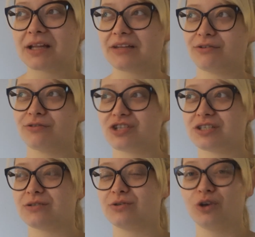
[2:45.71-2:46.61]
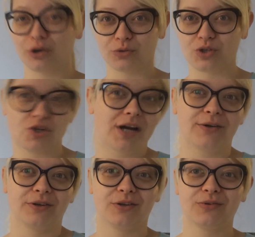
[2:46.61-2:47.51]
and if you're just going to
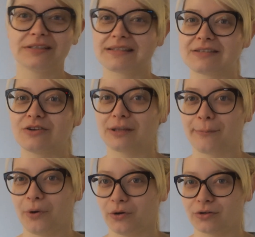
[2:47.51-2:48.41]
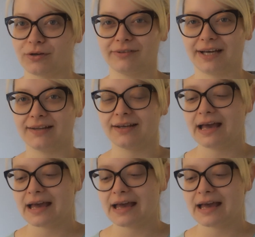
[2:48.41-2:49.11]
struggle. This is not the point of that.